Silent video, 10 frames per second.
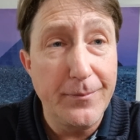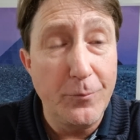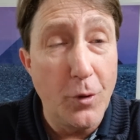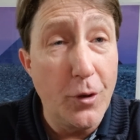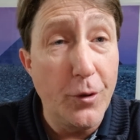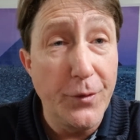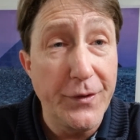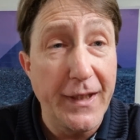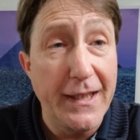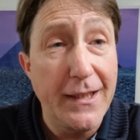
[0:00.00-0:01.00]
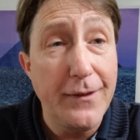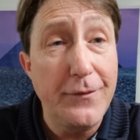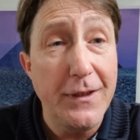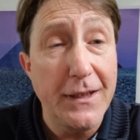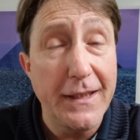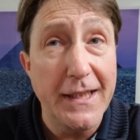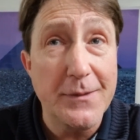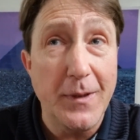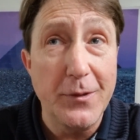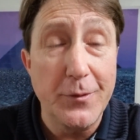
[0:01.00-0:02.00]
world that they lived in, and
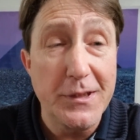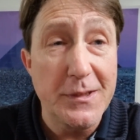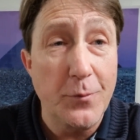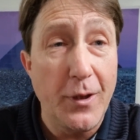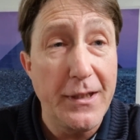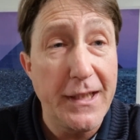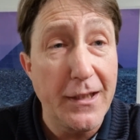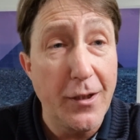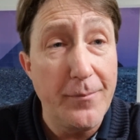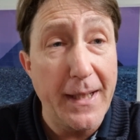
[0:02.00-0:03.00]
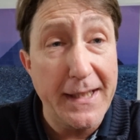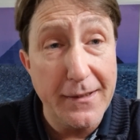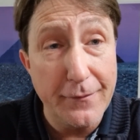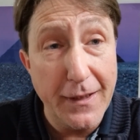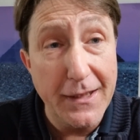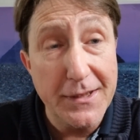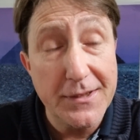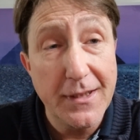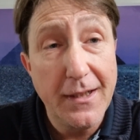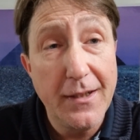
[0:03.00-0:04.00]
that's one of the reasons why Niccolo
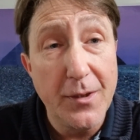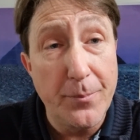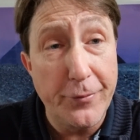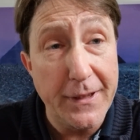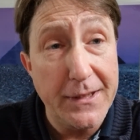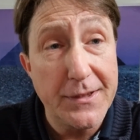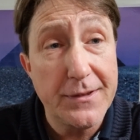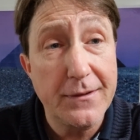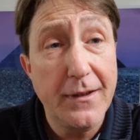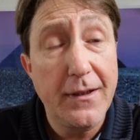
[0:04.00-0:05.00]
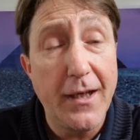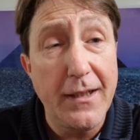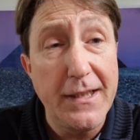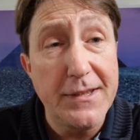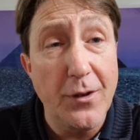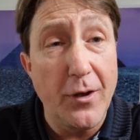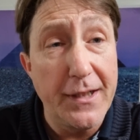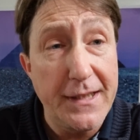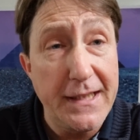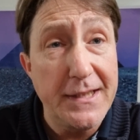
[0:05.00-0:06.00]
Machiavelli's The Prince and his
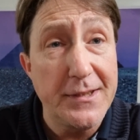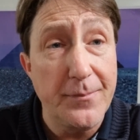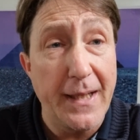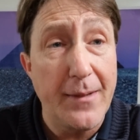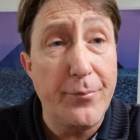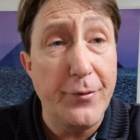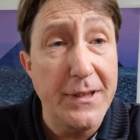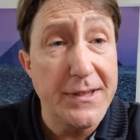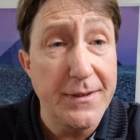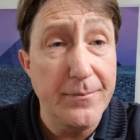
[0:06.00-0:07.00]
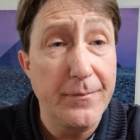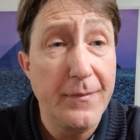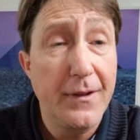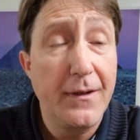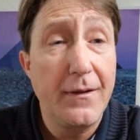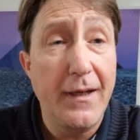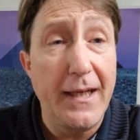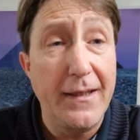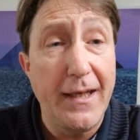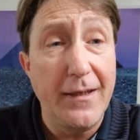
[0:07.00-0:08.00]
ideas about princedom
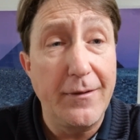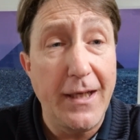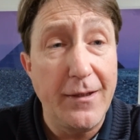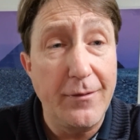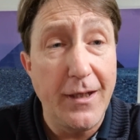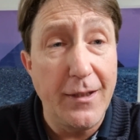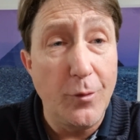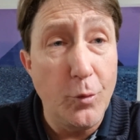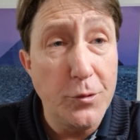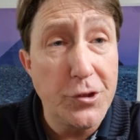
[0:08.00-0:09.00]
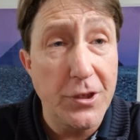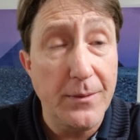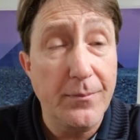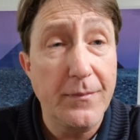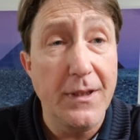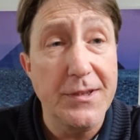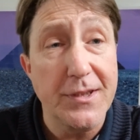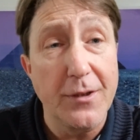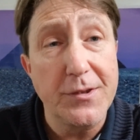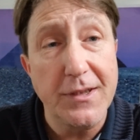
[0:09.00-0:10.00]
and lordship are
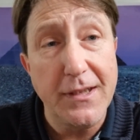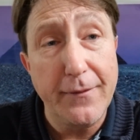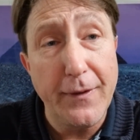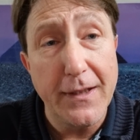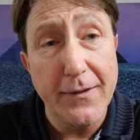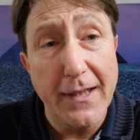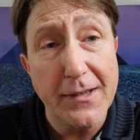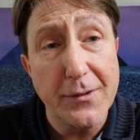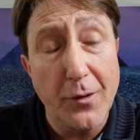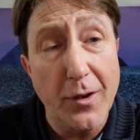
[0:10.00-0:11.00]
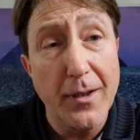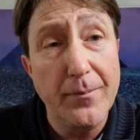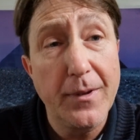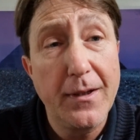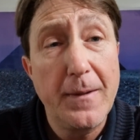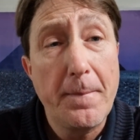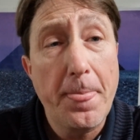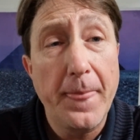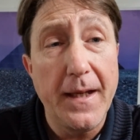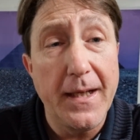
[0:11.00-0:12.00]
so significant at that time.
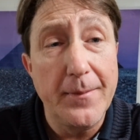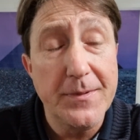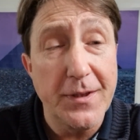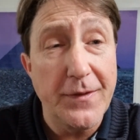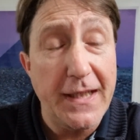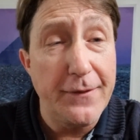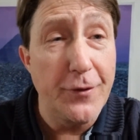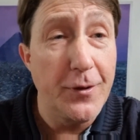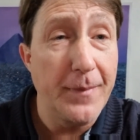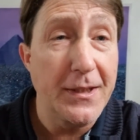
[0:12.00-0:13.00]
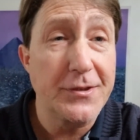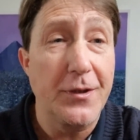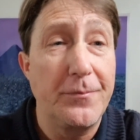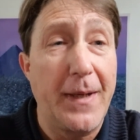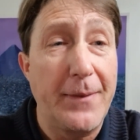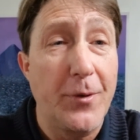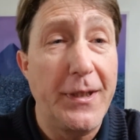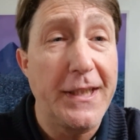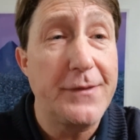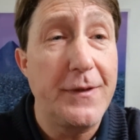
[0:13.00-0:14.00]
So thank you very much. I'll make my
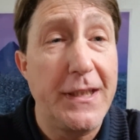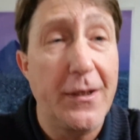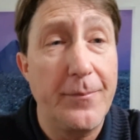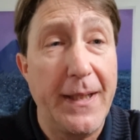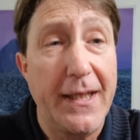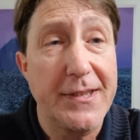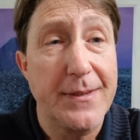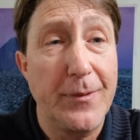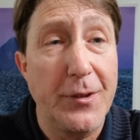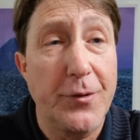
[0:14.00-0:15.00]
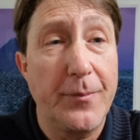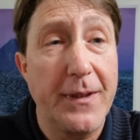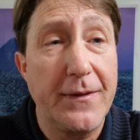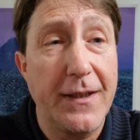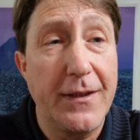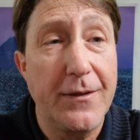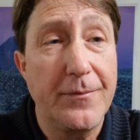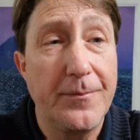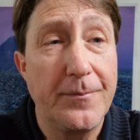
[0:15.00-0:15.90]
next video about a similar topic. Thank you.